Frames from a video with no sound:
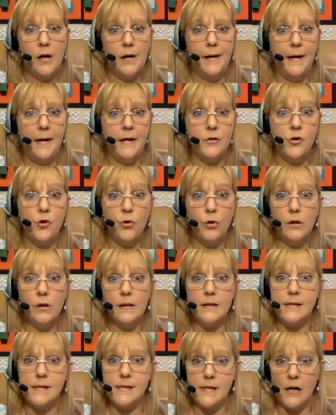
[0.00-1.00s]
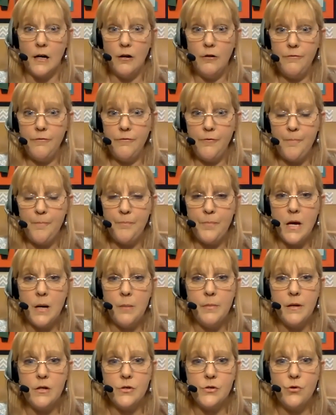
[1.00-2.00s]
and Google itself
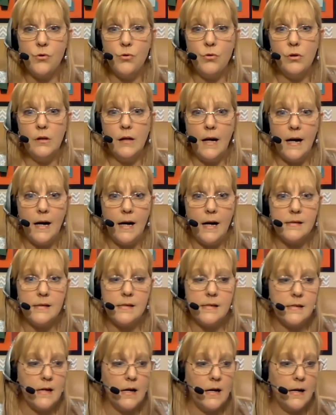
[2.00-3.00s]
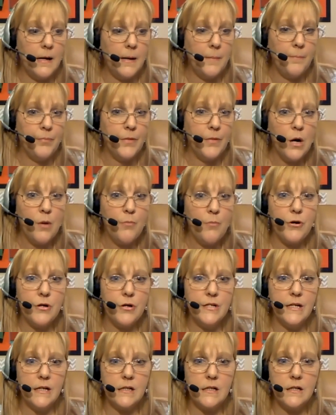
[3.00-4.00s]
because Google has um,
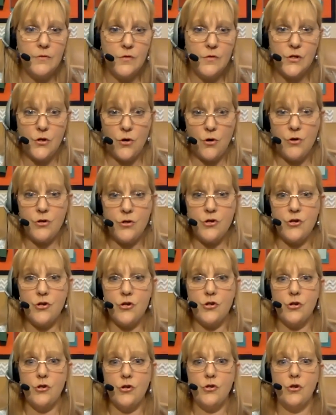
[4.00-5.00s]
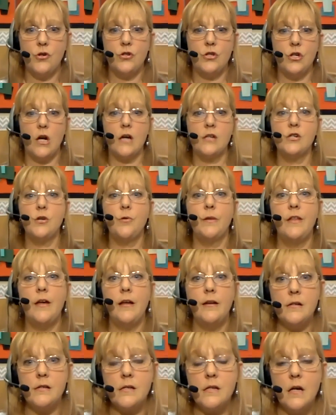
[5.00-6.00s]
predictive search. Do you guys know what
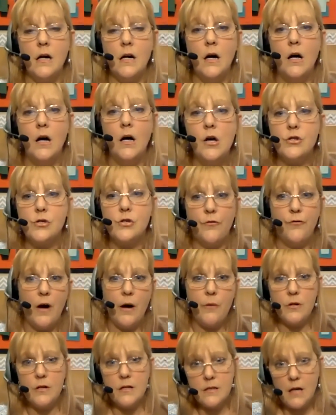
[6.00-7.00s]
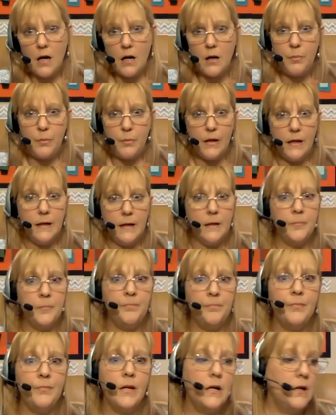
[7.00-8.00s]
that is? So if I were to type
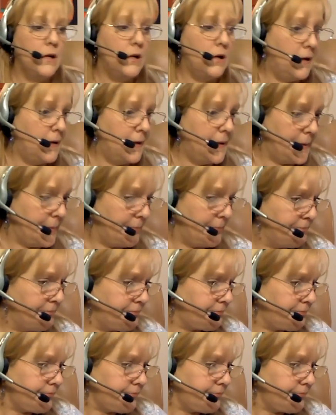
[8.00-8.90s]
in, um,